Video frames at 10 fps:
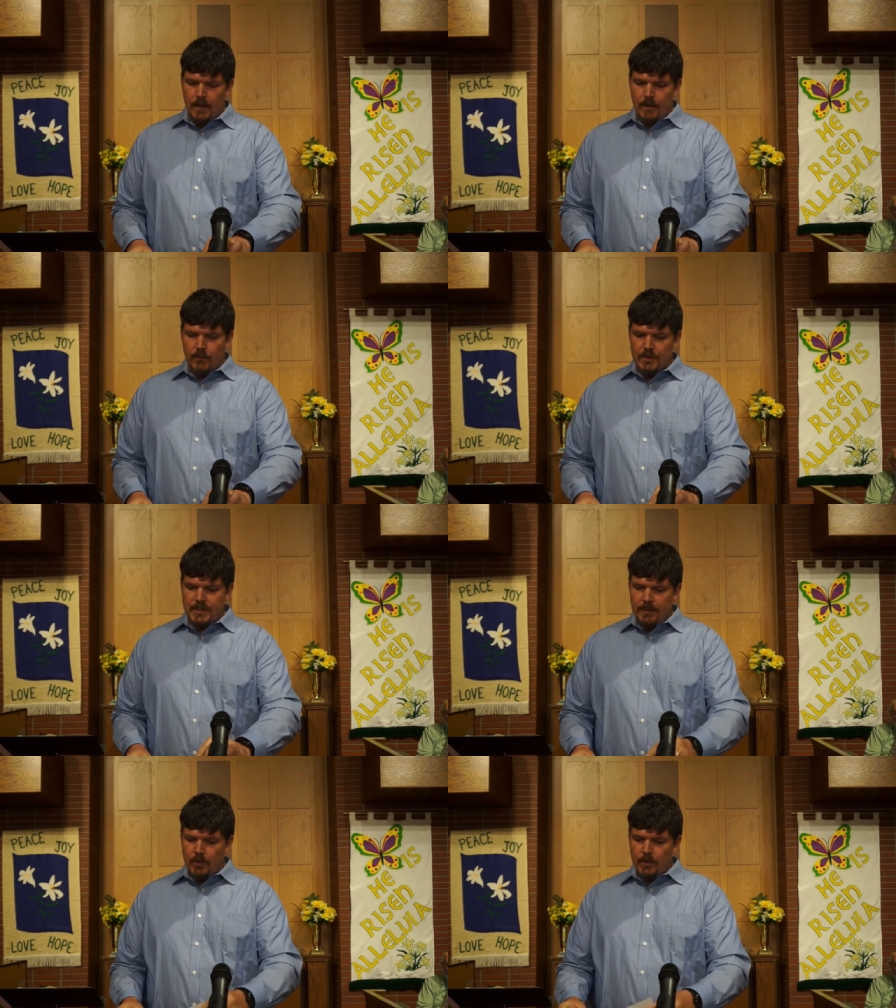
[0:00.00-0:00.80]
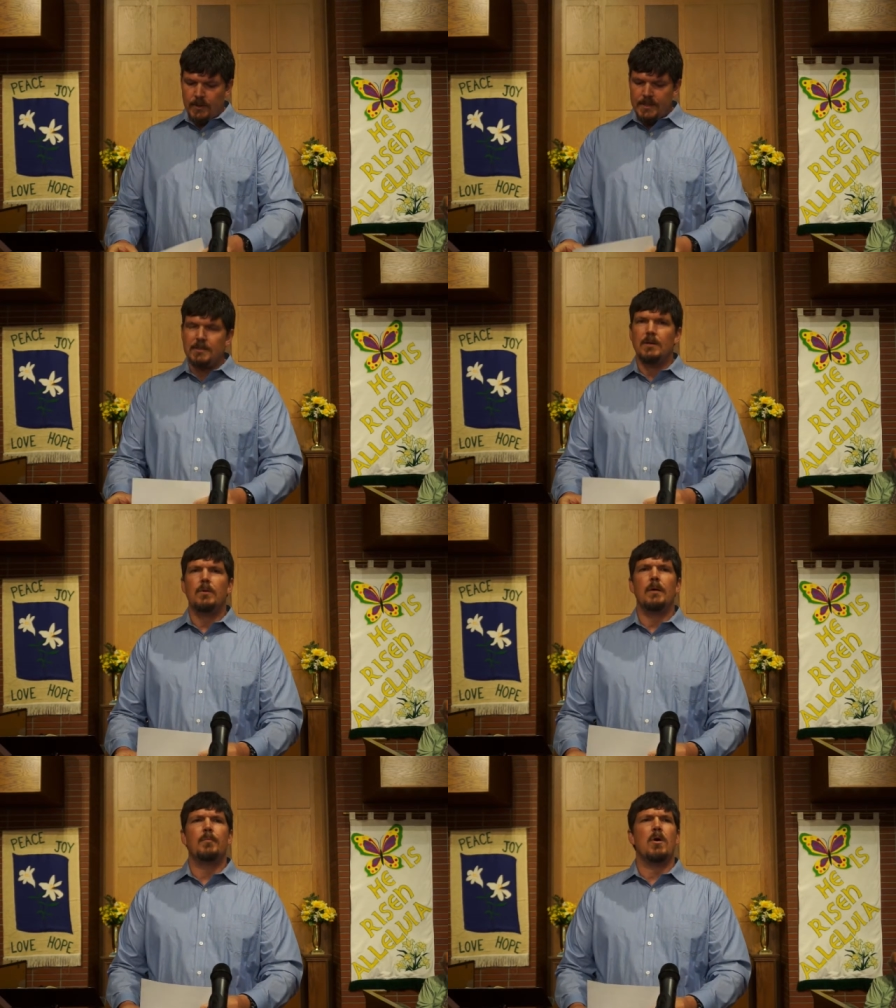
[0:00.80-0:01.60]
For example, listen to
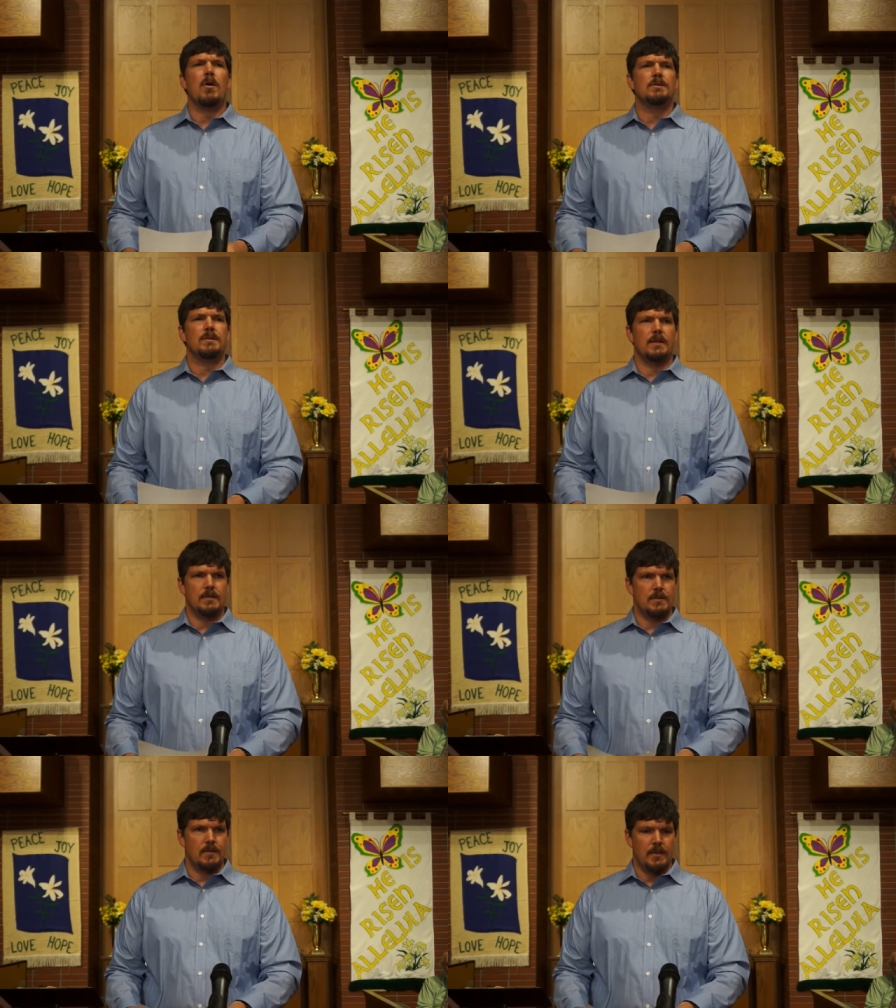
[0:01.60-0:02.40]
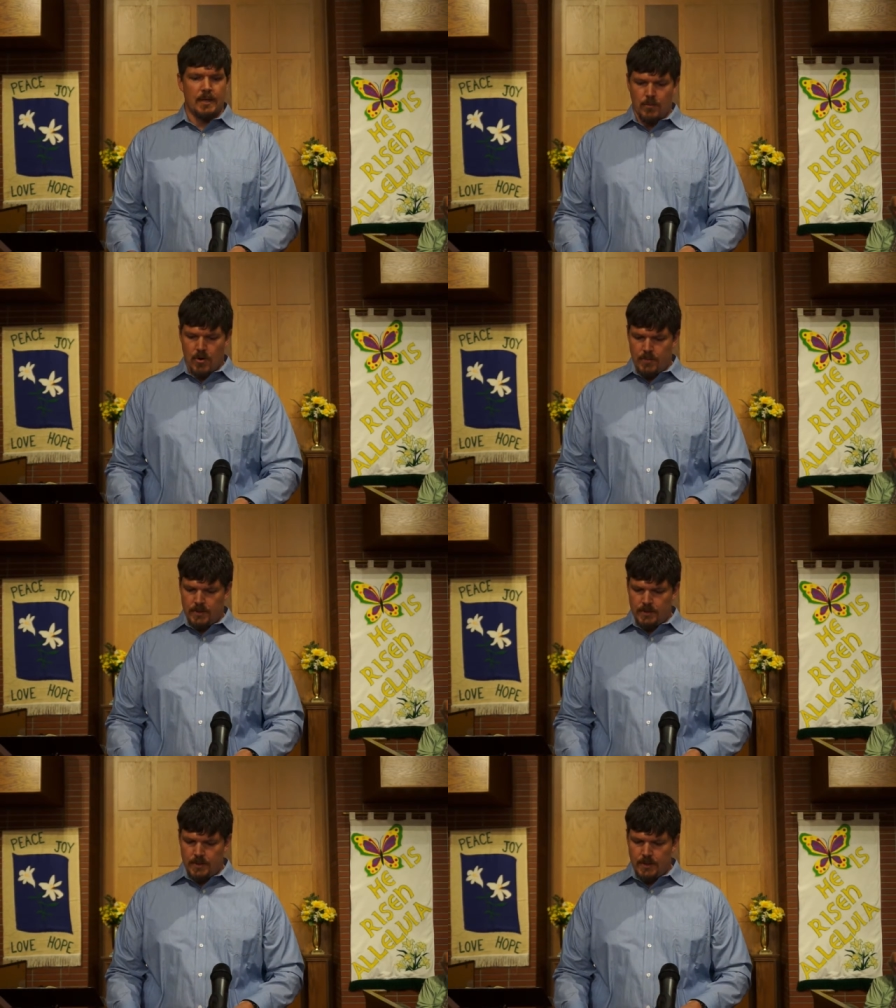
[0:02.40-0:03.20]
what Paul says in Romans.